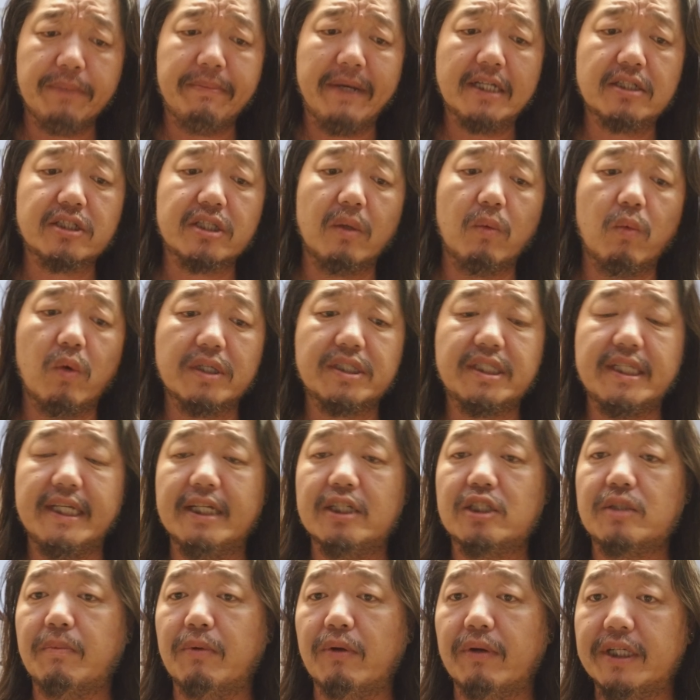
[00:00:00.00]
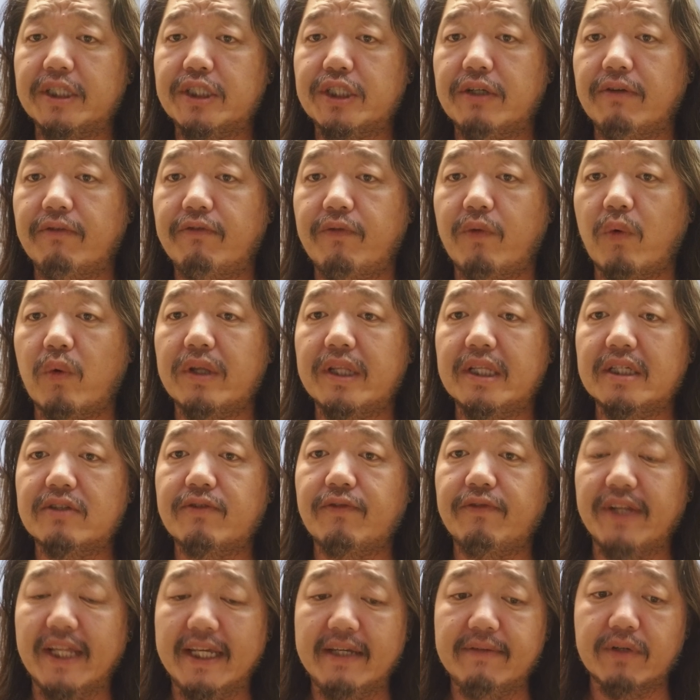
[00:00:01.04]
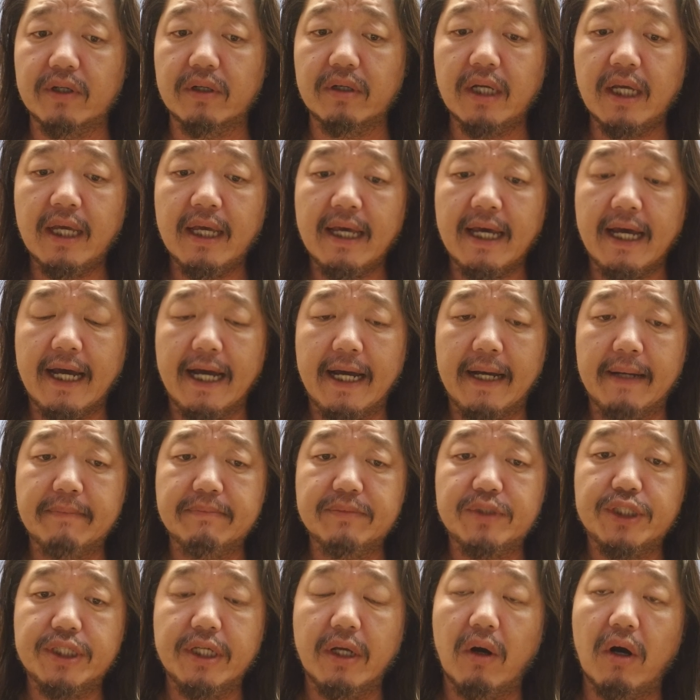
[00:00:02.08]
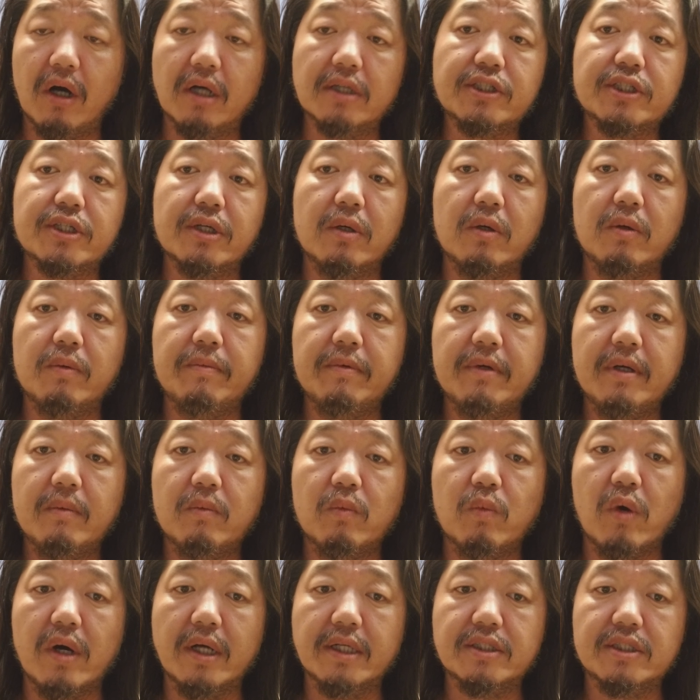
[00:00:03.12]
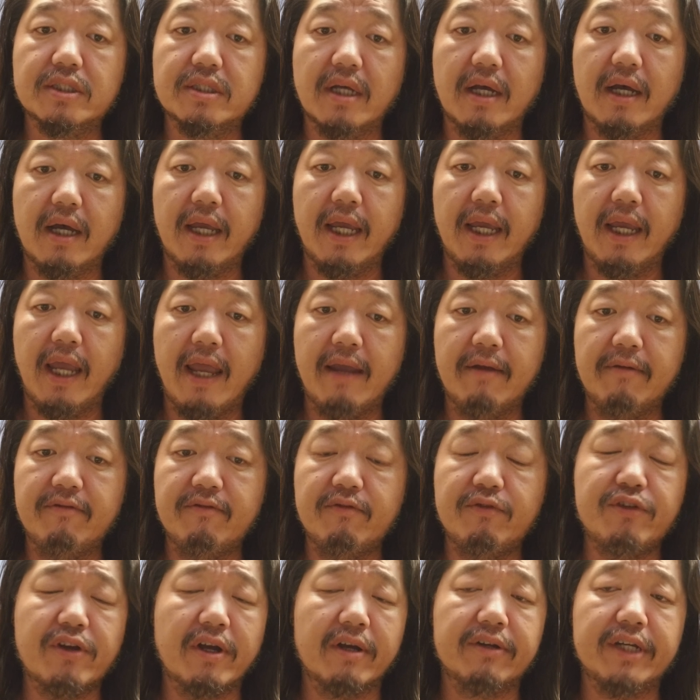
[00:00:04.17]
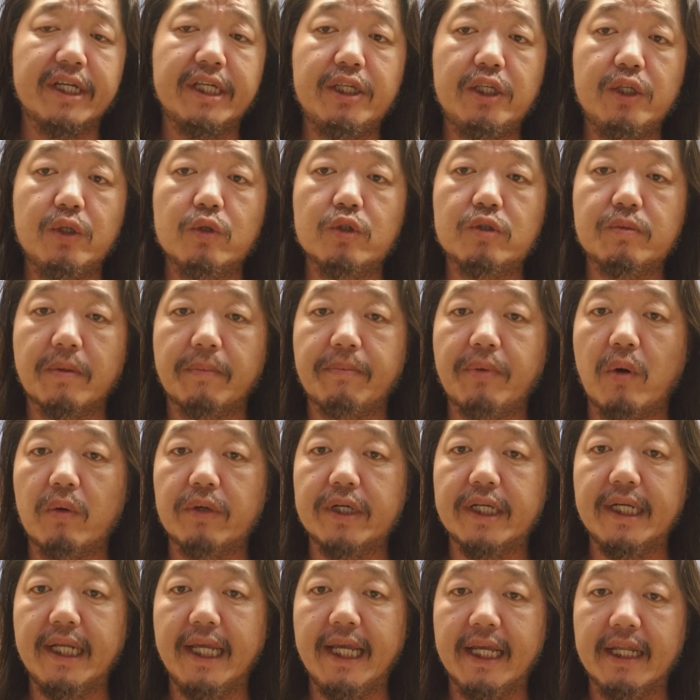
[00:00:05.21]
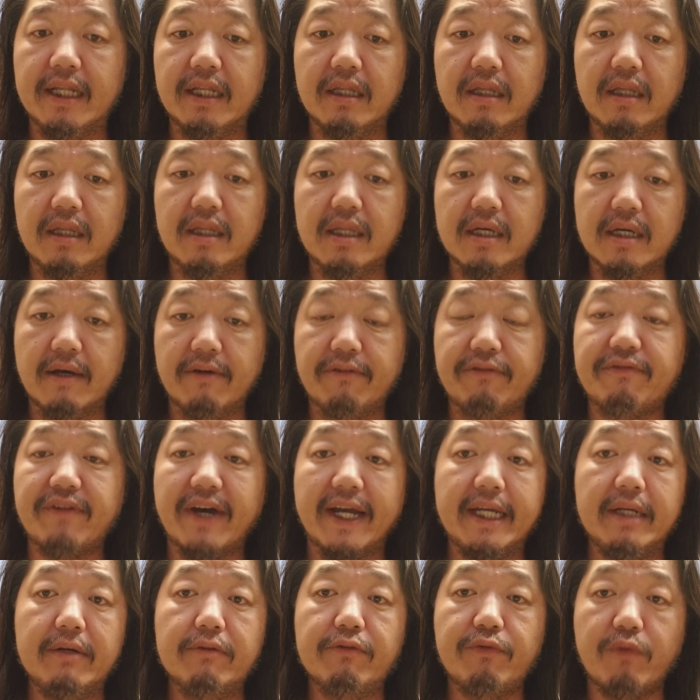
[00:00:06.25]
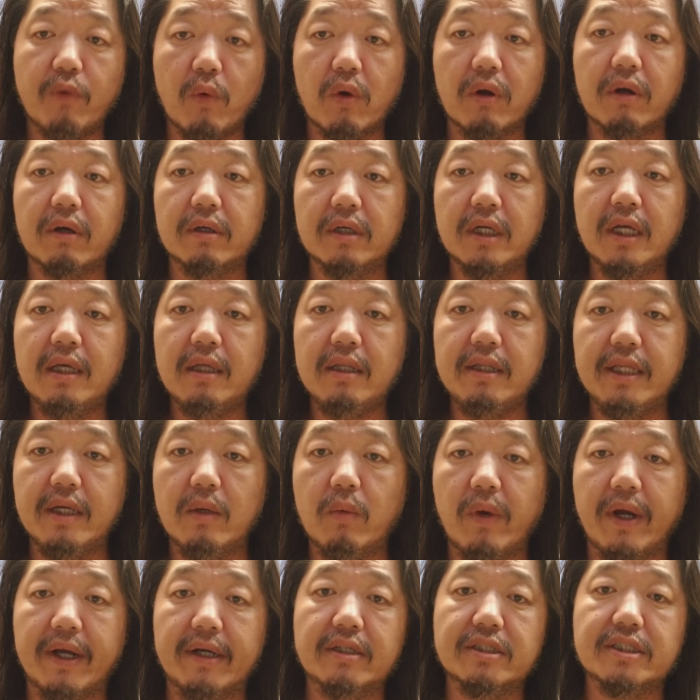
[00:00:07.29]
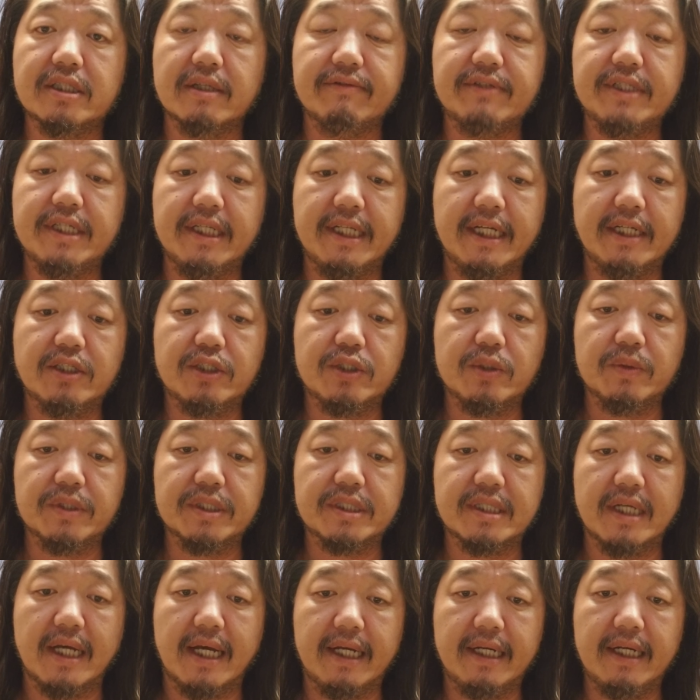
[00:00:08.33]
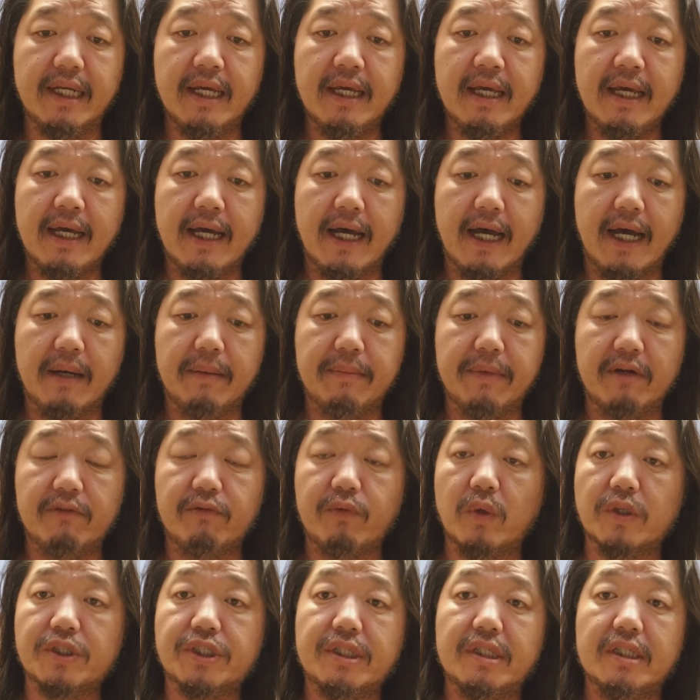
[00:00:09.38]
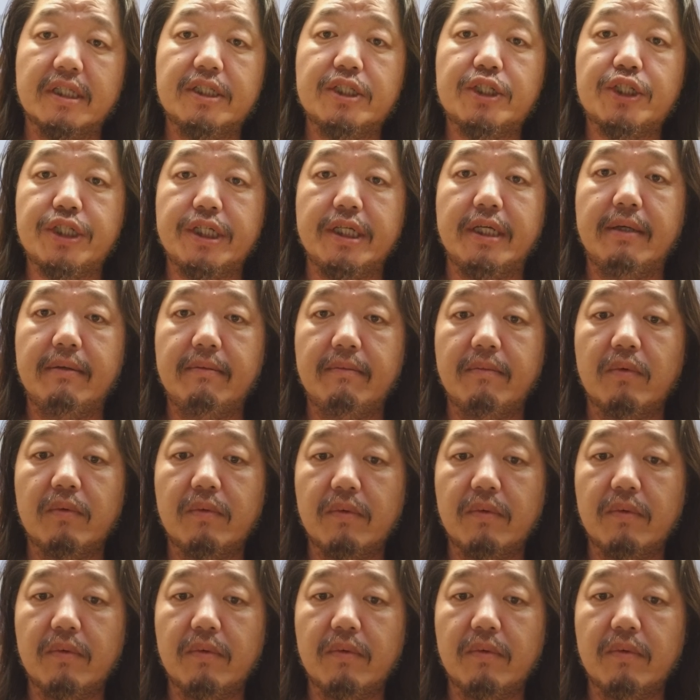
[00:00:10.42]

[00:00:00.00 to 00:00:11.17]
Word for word: basically was the inspiration for this flavor. Um, she also was a, a very huge proponent in the fight for the awareness of teenage suicide. Um, unfortunately, she